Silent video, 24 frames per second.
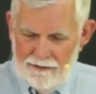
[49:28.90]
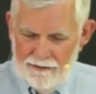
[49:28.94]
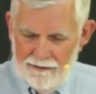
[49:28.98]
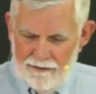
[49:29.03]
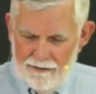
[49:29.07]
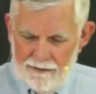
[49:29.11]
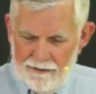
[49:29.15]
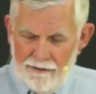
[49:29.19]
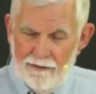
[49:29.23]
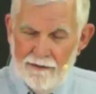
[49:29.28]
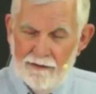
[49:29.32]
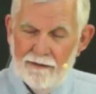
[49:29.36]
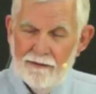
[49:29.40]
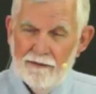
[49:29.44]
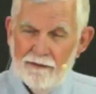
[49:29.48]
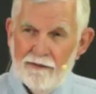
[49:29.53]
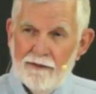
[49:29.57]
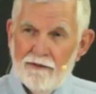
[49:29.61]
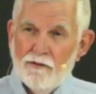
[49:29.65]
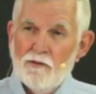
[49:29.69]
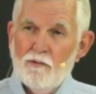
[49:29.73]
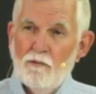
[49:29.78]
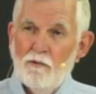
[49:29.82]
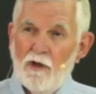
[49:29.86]
There's one
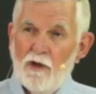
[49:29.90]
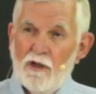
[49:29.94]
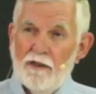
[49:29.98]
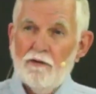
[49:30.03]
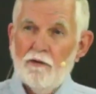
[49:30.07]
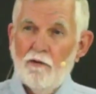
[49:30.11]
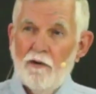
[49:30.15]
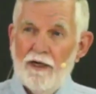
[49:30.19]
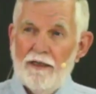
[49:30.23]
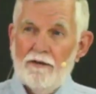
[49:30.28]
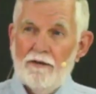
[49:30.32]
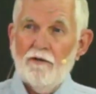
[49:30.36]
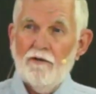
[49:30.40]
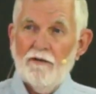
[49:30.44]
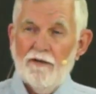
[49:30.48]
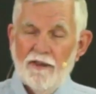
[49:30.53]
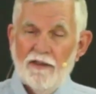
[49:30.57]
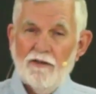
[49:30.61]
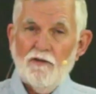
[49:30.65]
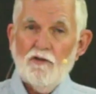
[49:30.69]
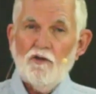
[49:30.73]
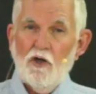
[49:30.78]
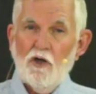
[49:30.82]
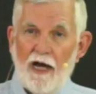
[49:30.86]
greater than
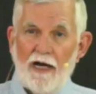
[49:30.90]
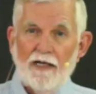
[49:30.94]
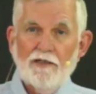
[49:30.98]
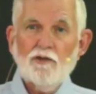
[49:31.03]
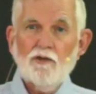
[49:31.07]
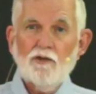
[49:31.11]
Joshua